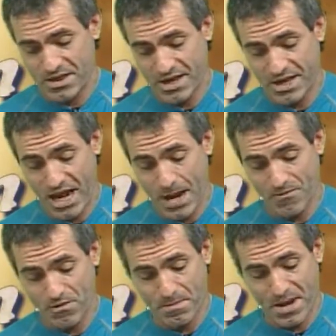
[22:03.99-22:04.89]
They
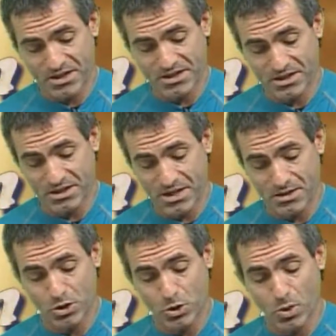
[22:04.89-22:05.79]
came from basically
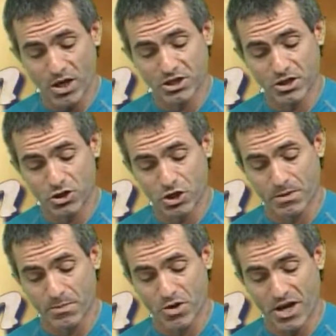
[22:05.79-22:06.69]
the U.S.
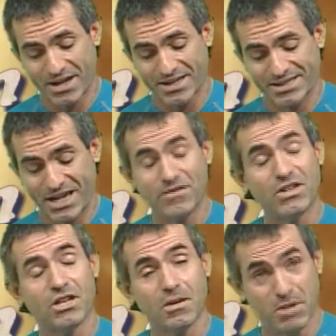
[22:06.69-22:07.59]
Consumer Product
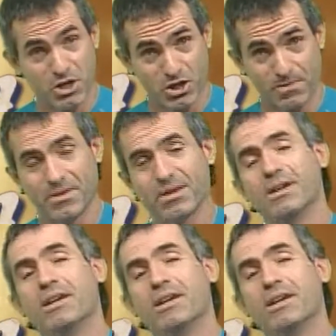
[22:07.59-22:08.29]
Safety Commission.